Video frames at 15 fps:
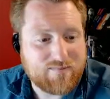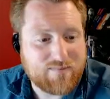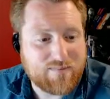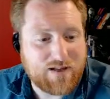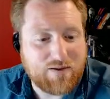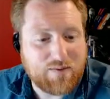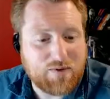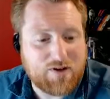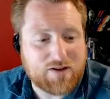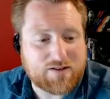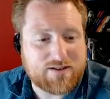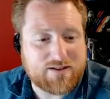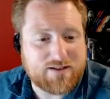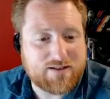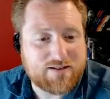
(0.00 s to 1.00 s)
It
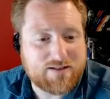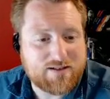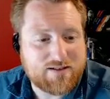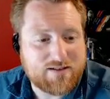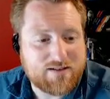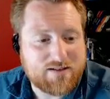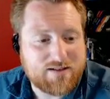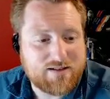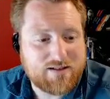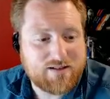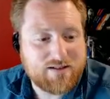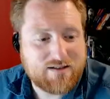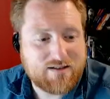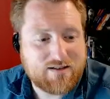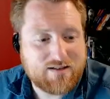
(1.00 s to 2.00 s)
worked.
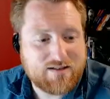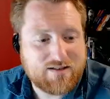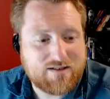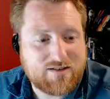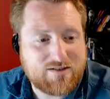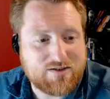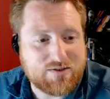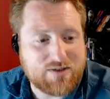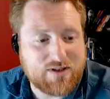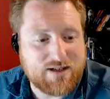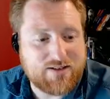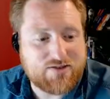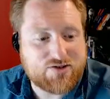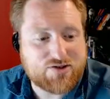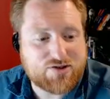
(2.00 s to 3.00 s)
So it
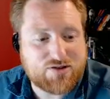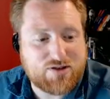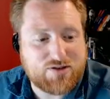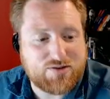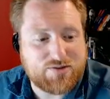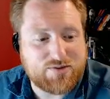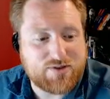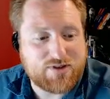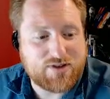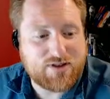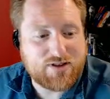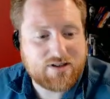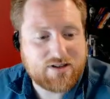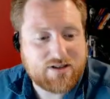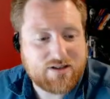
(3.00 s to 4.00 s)
is true.
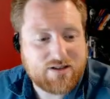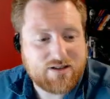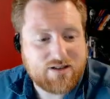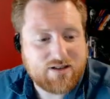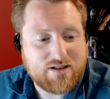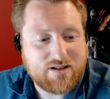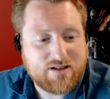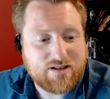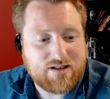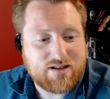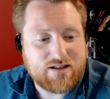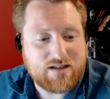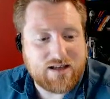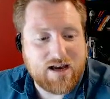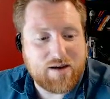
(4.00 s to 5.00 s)
Oh,
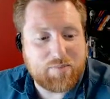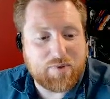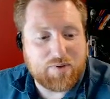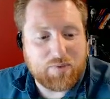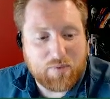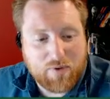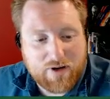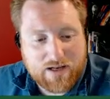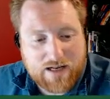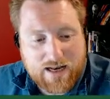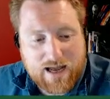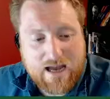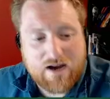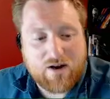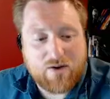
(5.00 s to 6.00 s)
yeah, but what
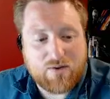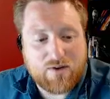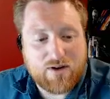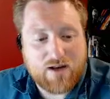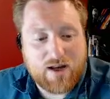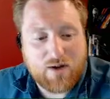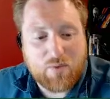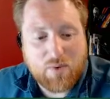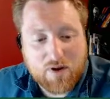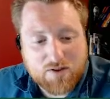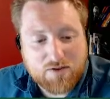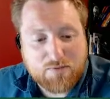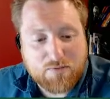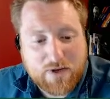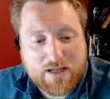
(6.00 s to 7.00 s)
now? And where'd
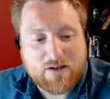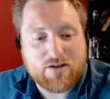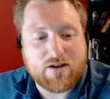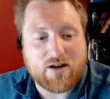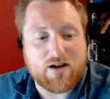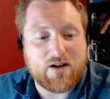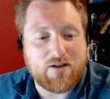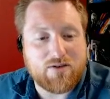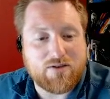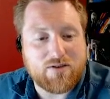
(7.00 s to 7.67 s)
the reader go?